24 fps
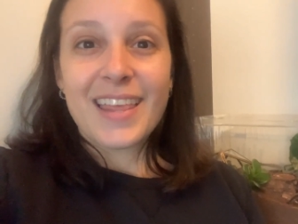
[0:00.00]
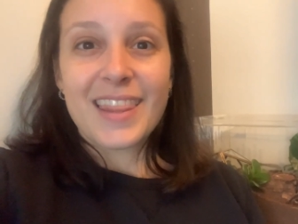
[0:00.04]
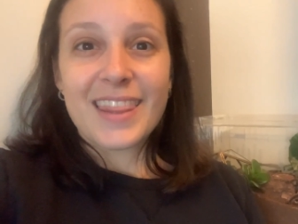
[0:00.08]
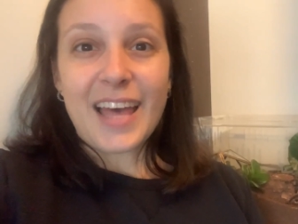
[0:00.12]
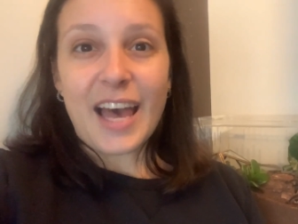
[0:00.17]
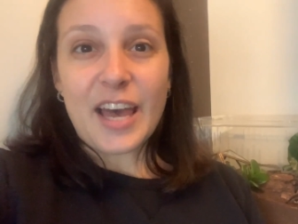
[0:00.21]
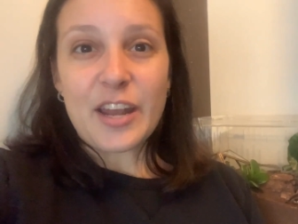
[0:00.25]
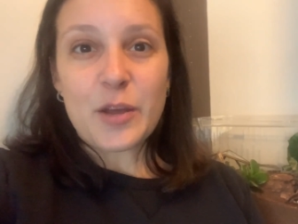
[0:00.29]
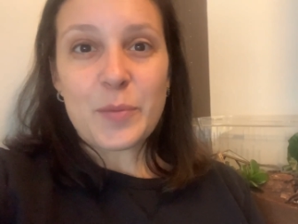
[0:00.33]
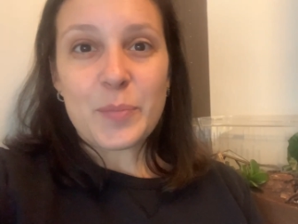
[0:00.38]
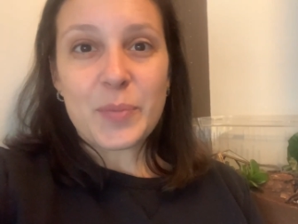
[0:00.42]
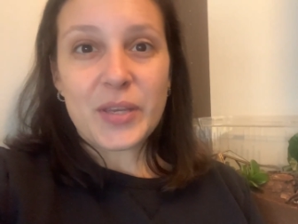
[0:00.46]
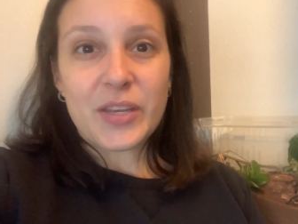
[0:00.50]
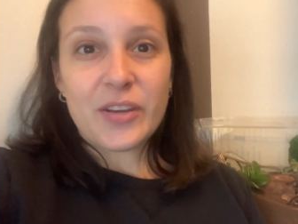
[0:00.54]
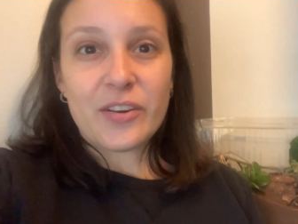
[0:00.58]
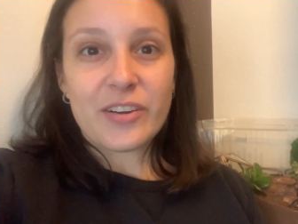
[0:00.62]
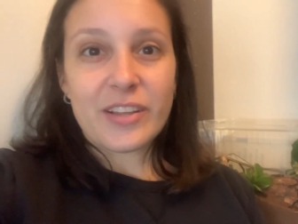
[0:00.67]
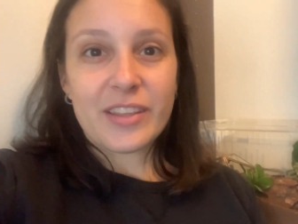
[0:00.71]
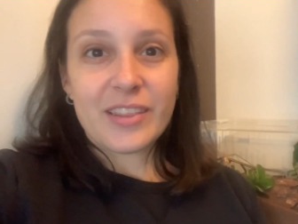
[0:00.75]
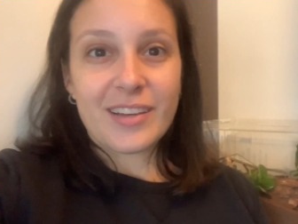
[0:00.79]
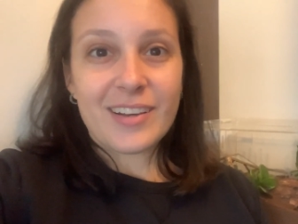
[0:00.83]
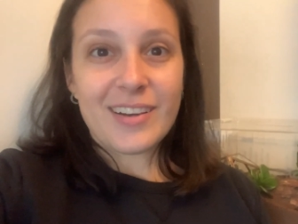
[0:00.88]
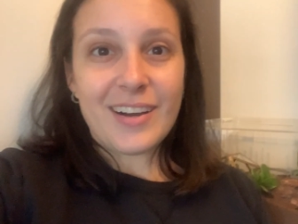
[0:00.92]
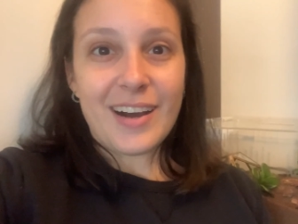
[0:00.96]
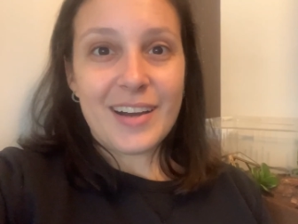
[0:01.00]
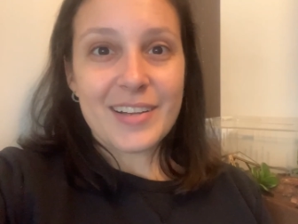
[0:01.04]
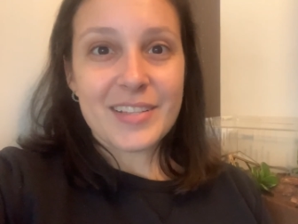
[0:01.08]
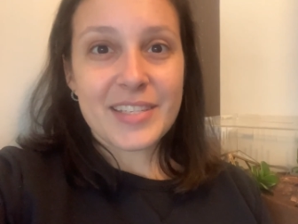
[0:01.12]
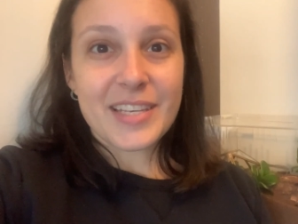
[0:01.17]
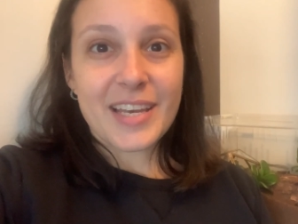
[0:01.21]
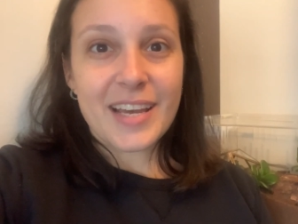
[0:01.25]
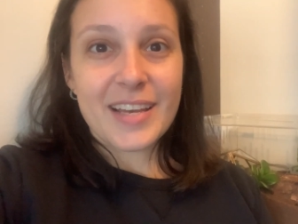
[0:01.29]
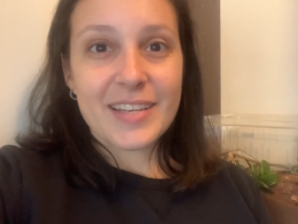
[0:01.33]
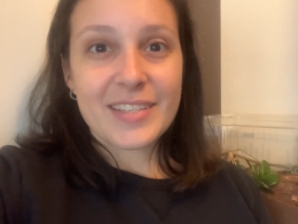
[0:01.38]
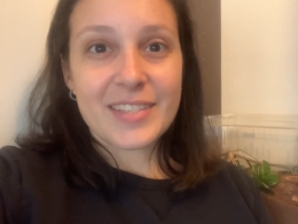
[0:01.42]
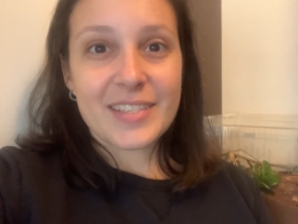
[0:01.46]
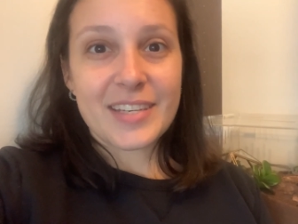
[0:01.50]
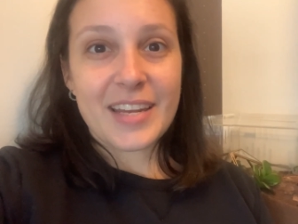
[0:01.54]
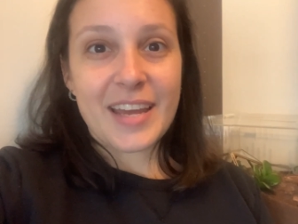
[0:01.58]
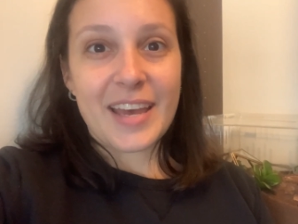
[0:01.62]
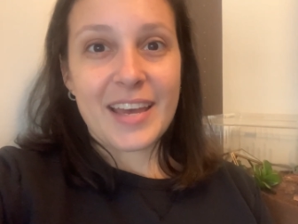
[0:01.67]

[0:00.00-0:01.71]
that appeared in the contest